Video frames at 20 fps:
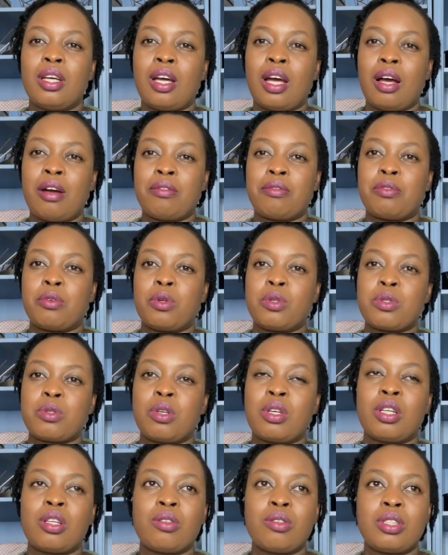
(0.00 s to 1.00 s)
I've also
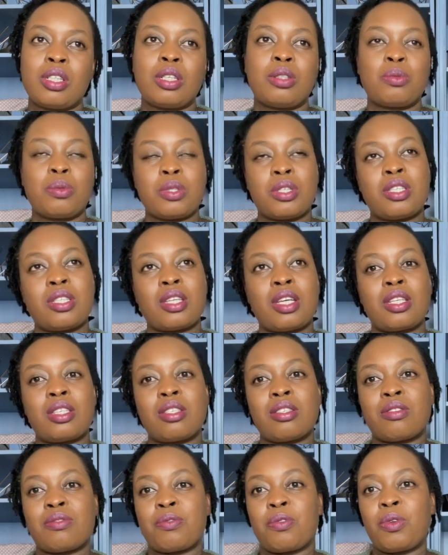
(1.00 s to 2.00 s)
included which
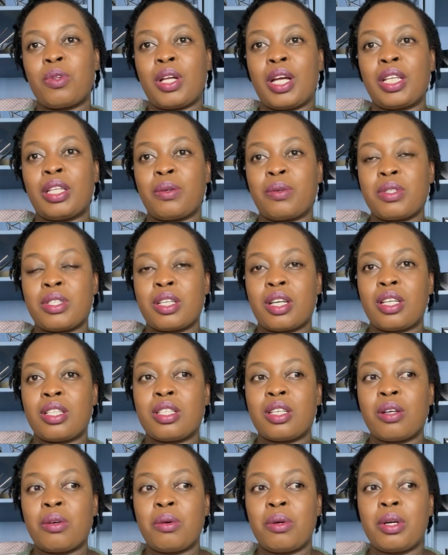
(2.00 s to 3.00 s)
sizes fall under which
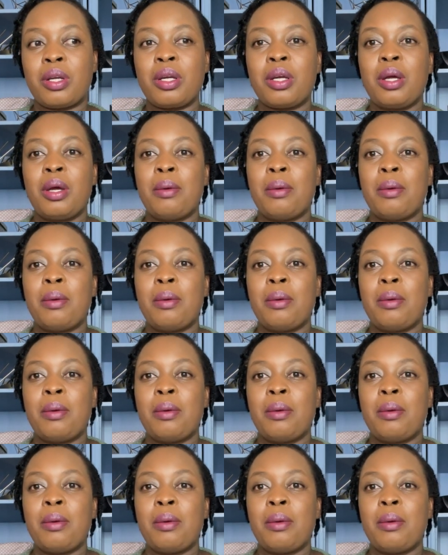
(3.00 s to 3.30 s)
category.